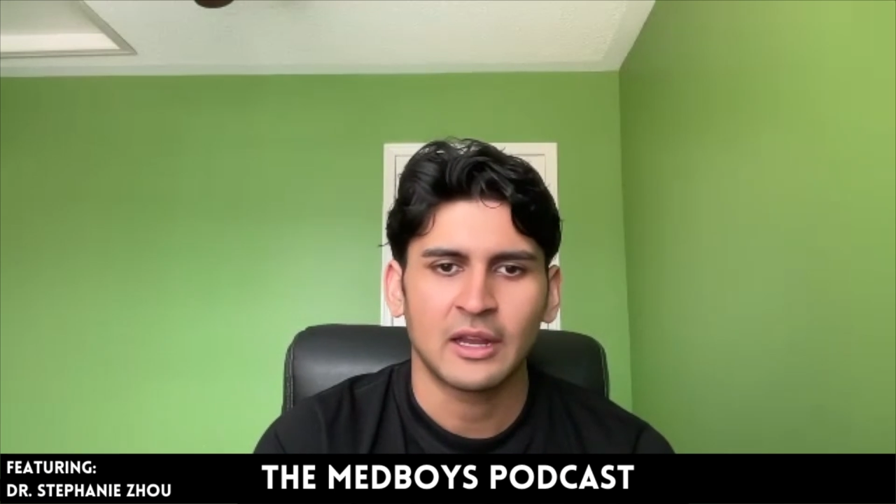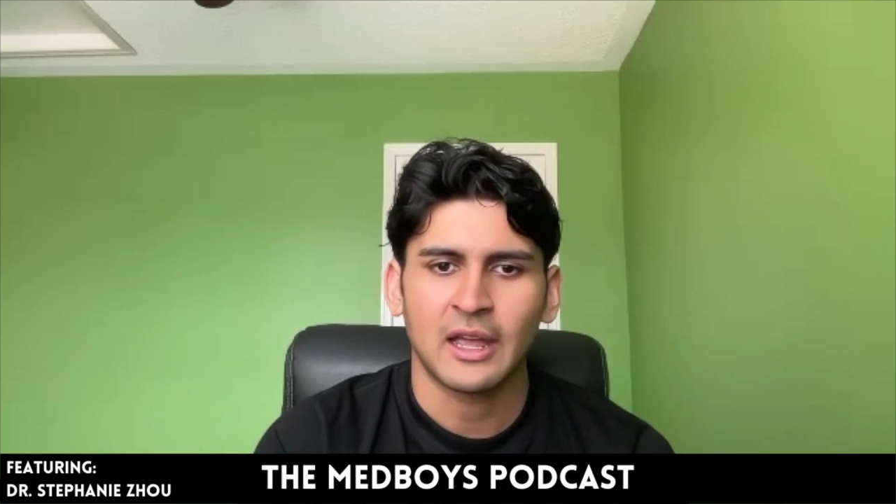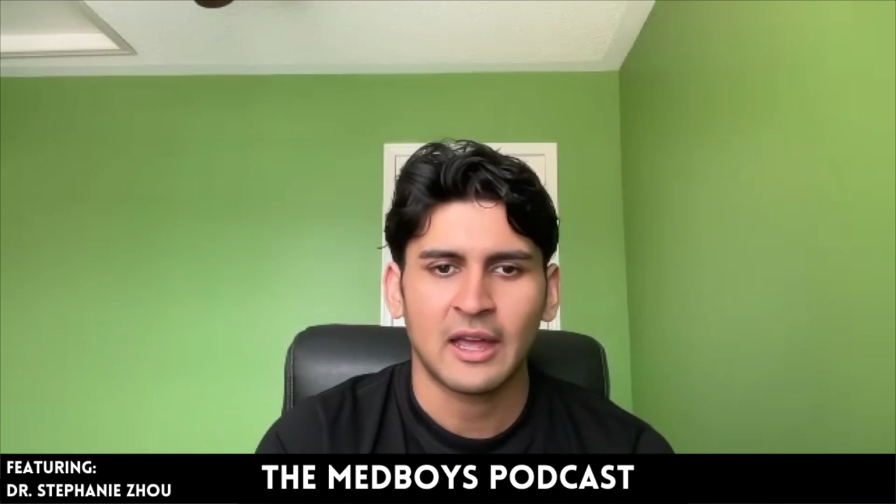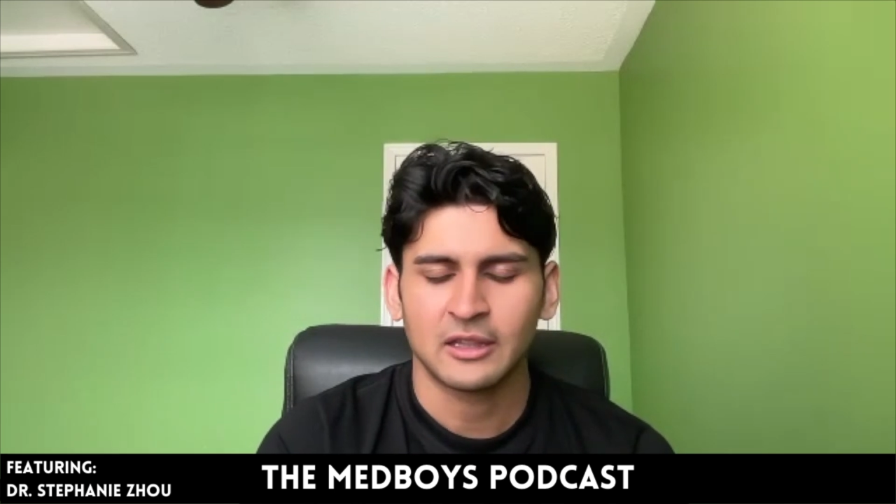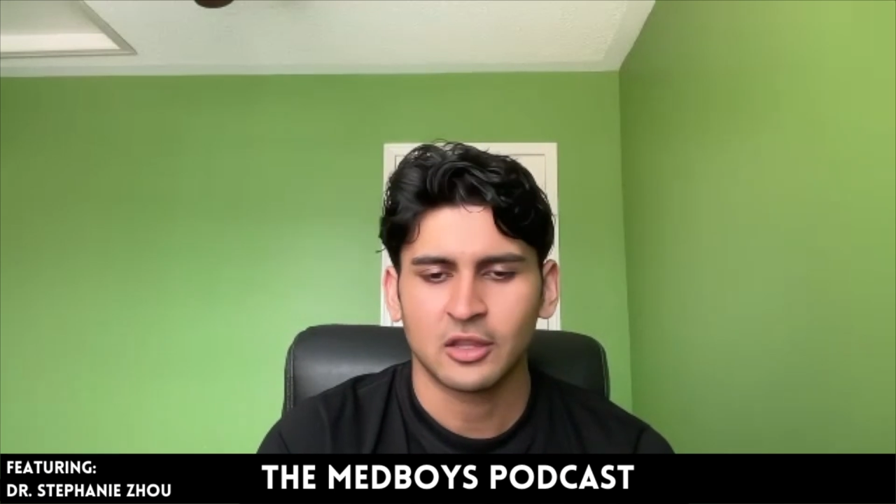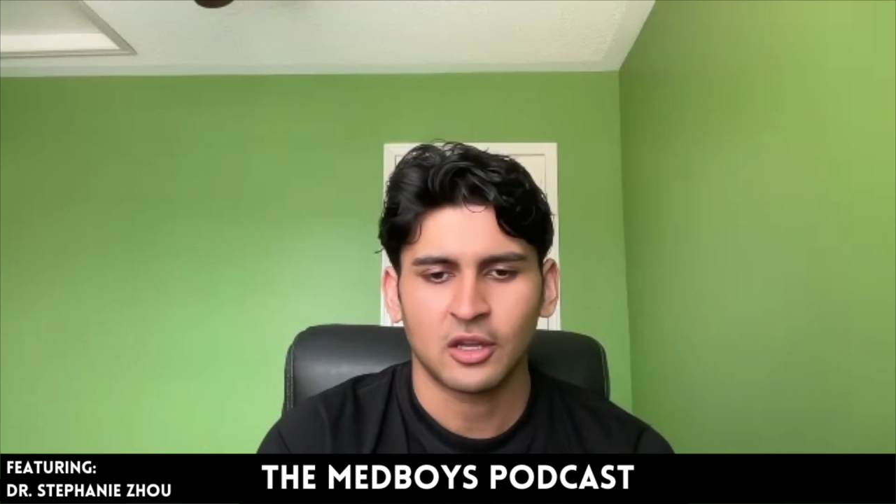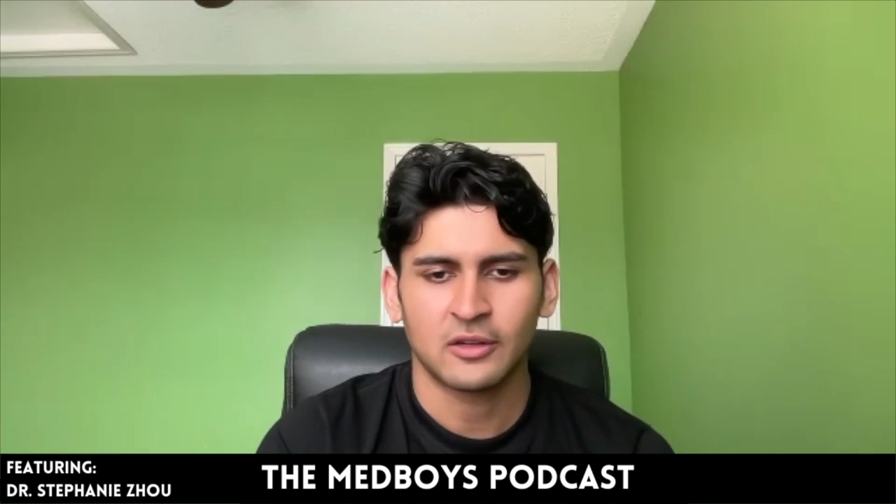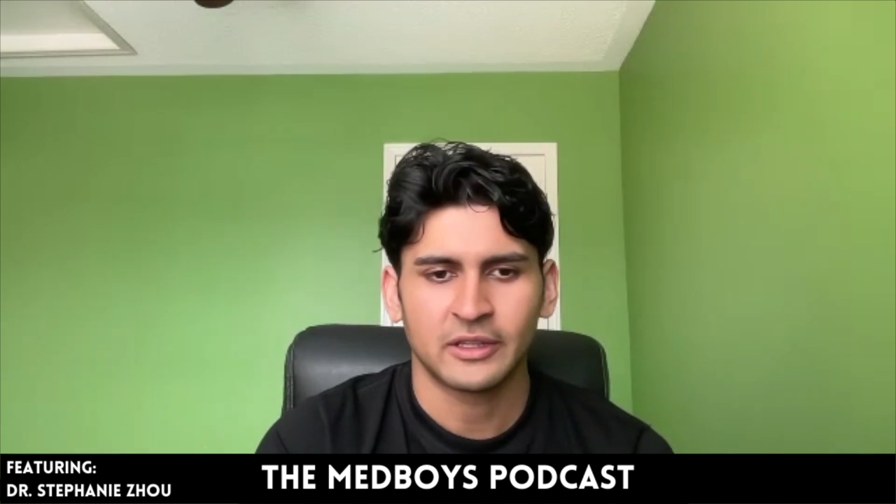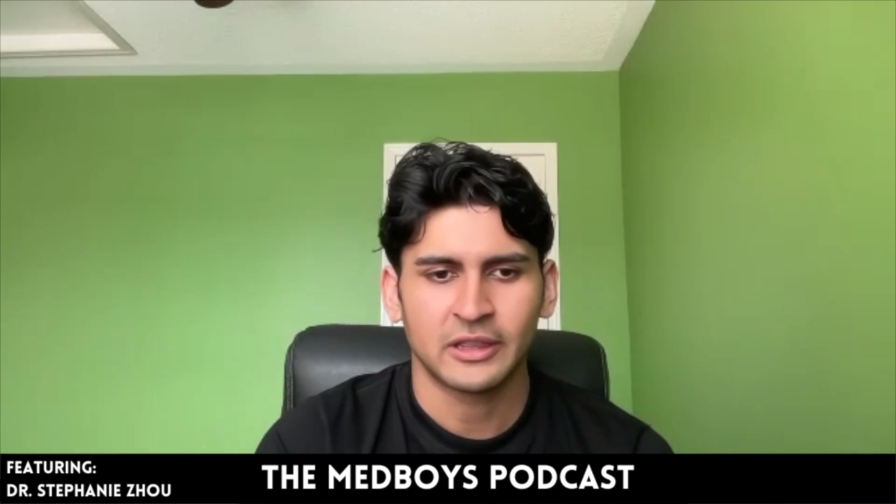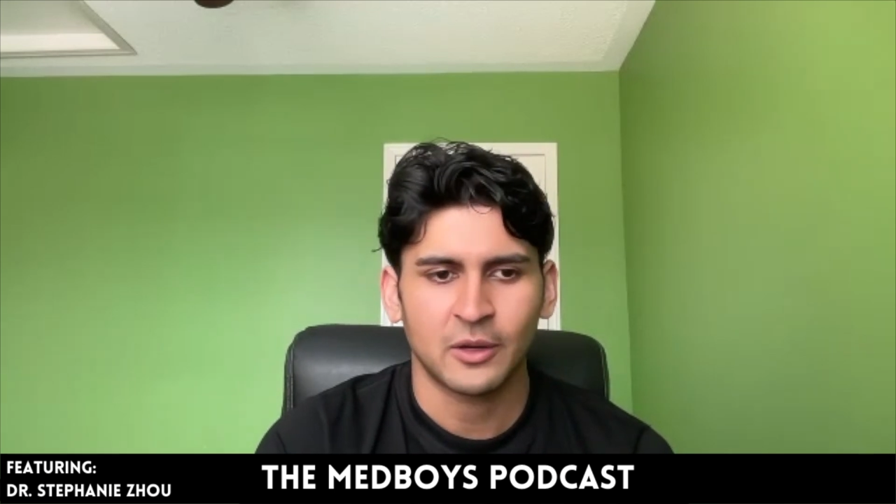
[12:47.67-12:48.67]
hadn't thought
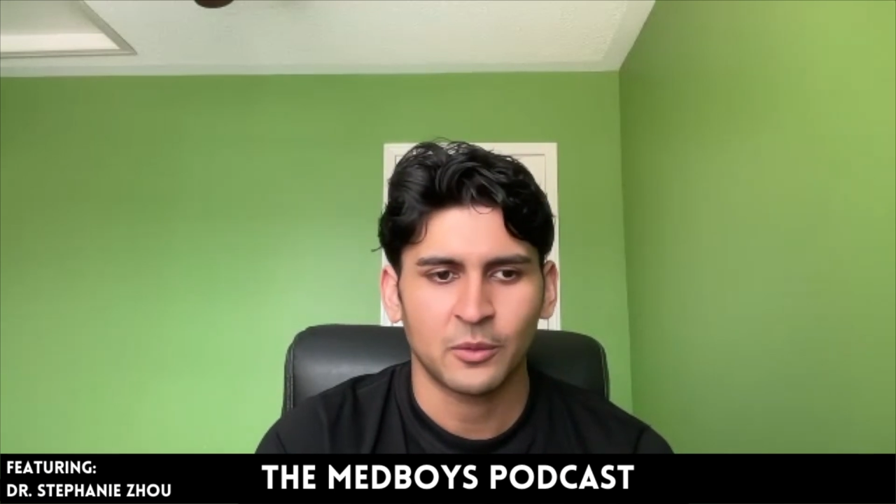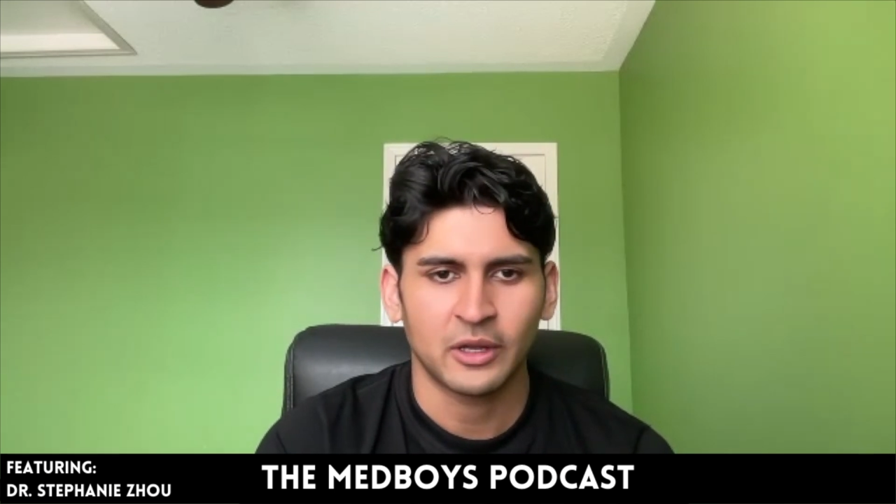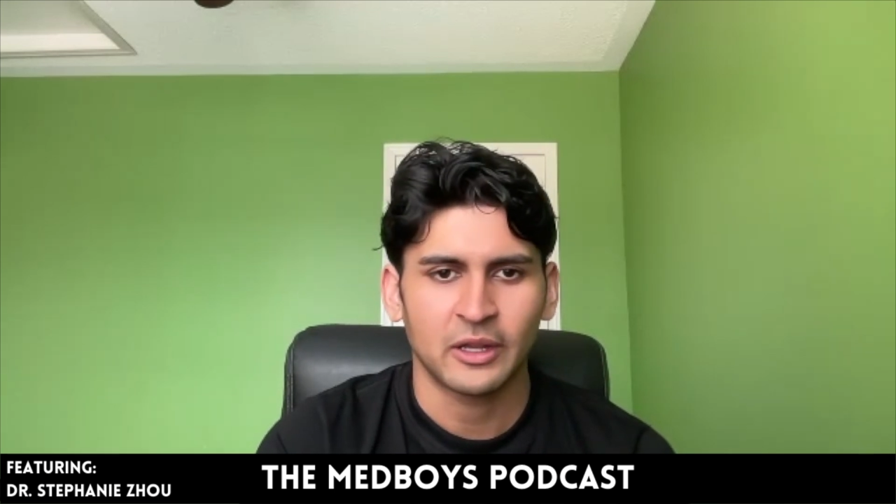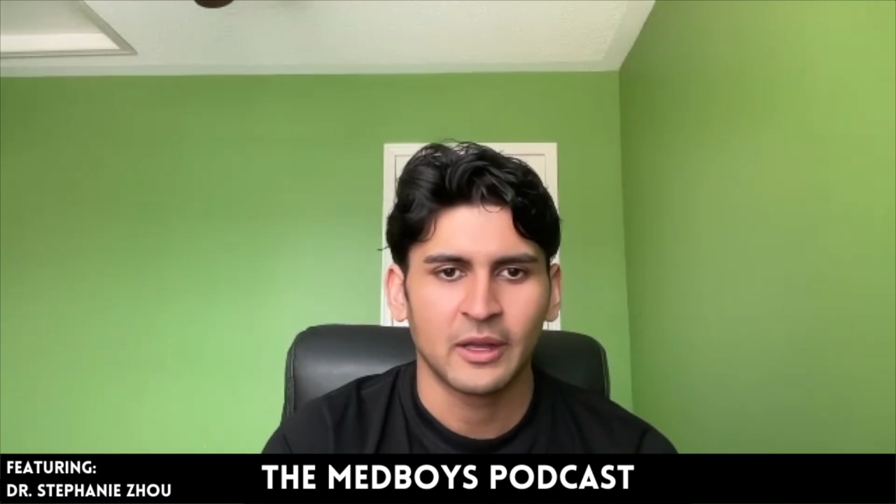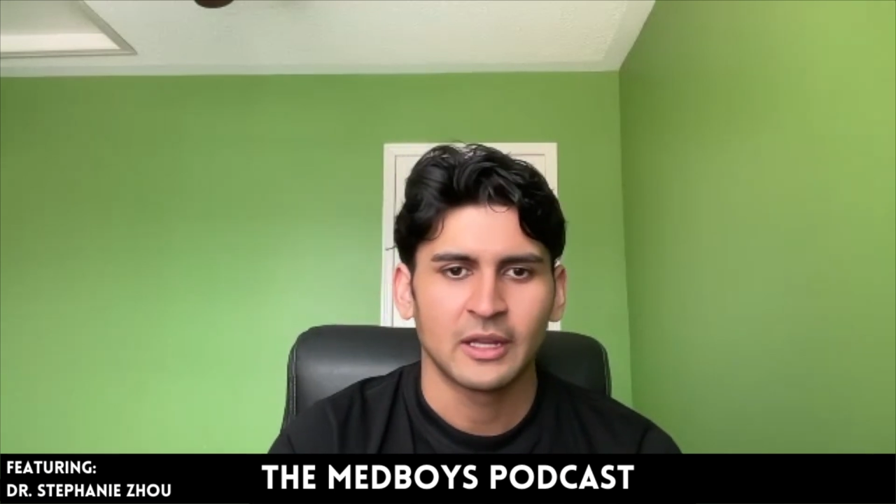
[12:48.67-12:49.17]
of it that way.